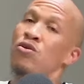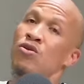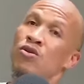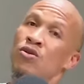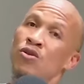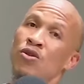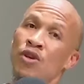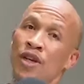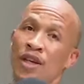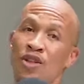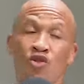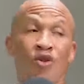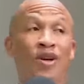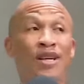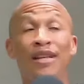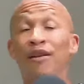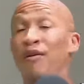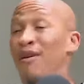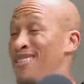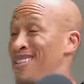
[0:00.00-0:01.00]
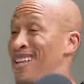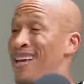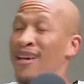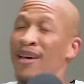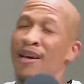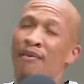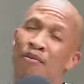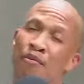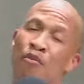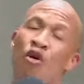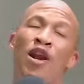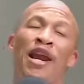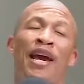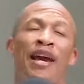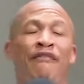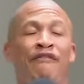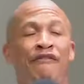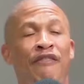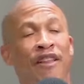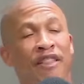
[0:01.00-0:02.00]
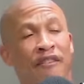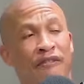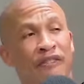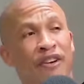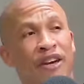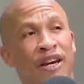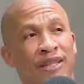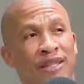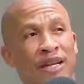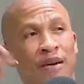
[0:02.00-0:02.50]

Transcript: Okay, so he was like a, more like a father figure type. I